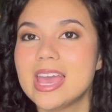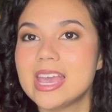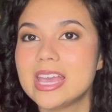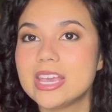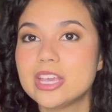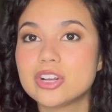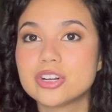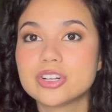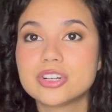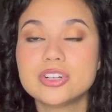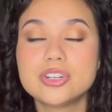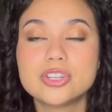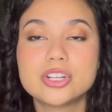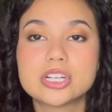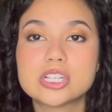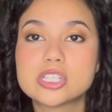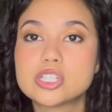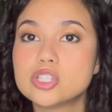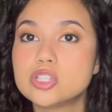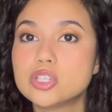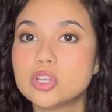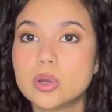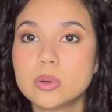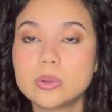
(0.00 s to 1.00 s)
There's
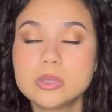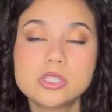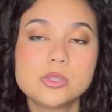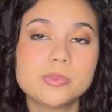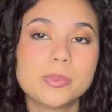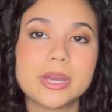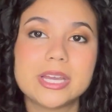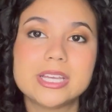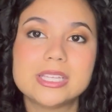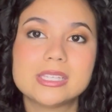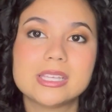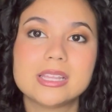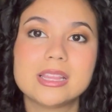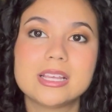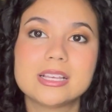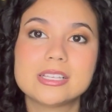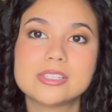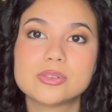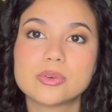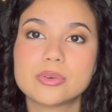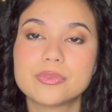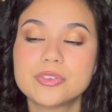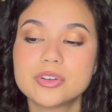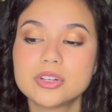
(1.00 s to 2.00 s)
no spice in this.
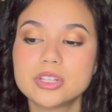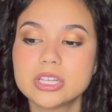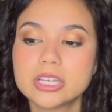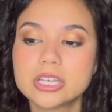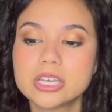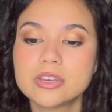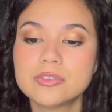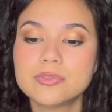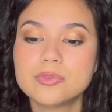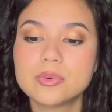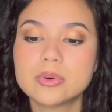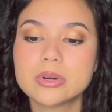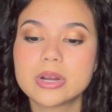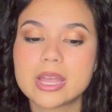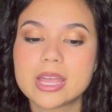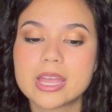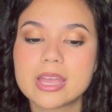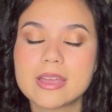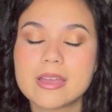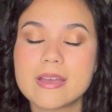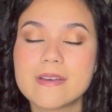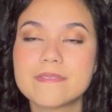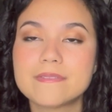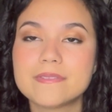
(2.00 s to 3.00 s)
So if you're looking for
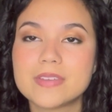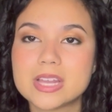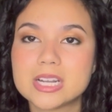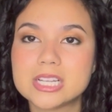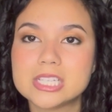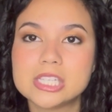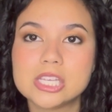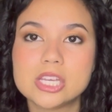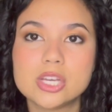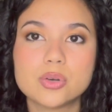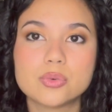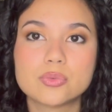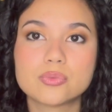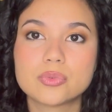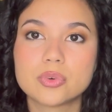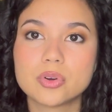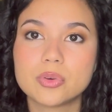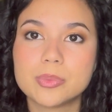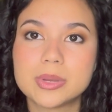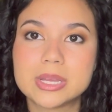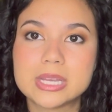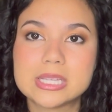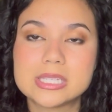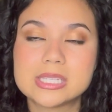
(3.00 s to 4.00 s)
a fantasy
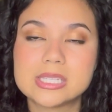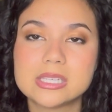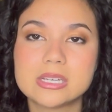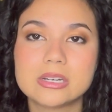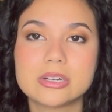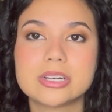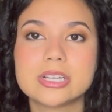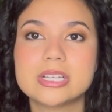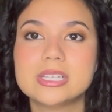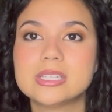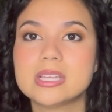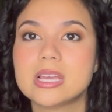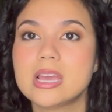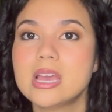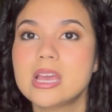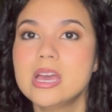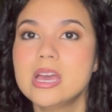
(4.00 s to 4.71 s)
romance series,